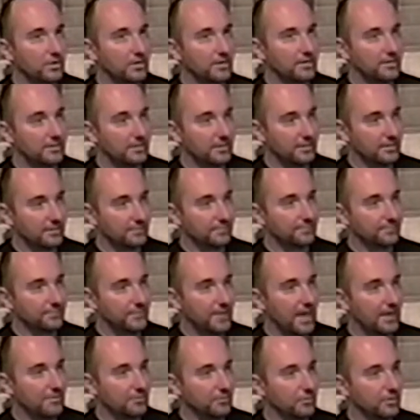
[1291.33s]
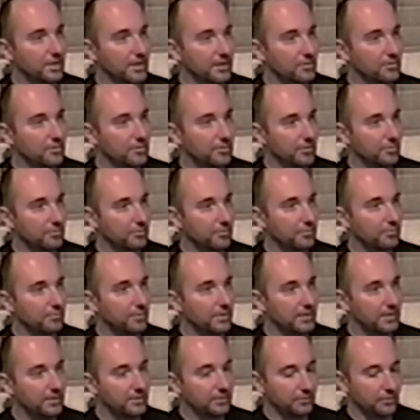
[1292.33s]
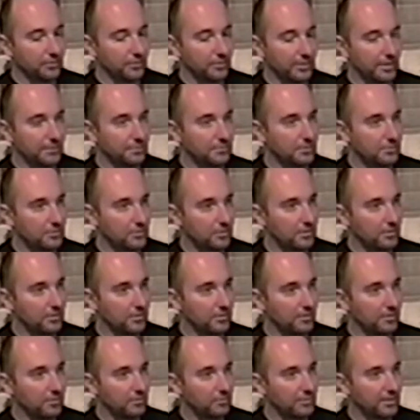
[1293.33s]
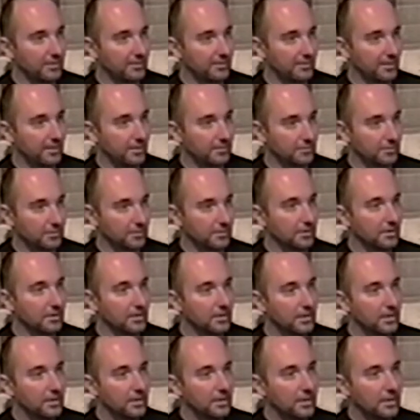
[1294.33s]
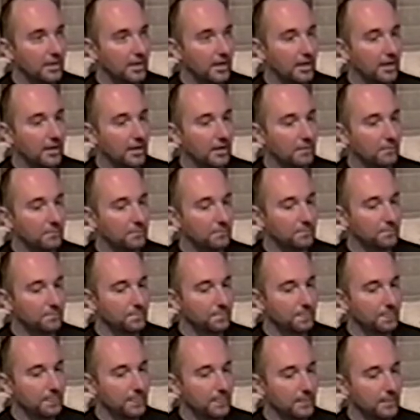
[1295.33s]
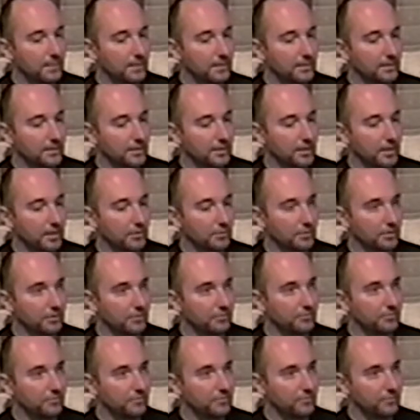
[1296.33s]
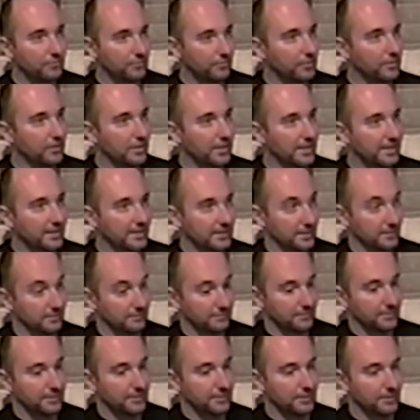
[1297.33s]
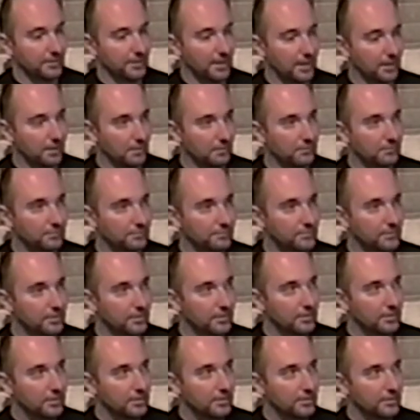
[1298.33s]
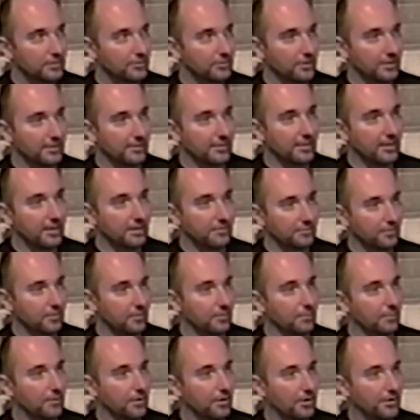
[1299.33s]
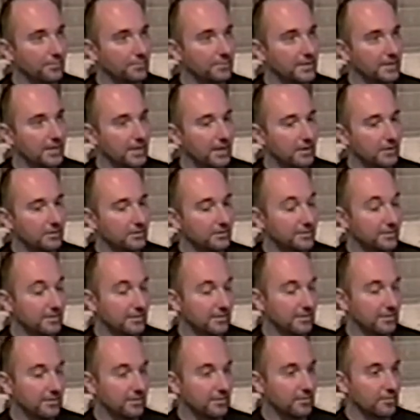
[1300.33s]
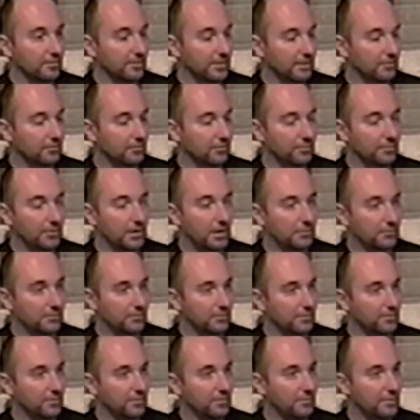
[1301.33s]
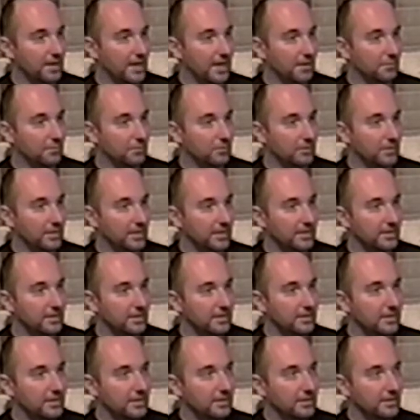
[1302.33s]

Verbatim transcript: wanted to have a relationship with me, and through accepting Jesus as my Savior, um, you know, I really feel like you know now Christ's life is a part of me now, and it says it gives us promises in the Bible that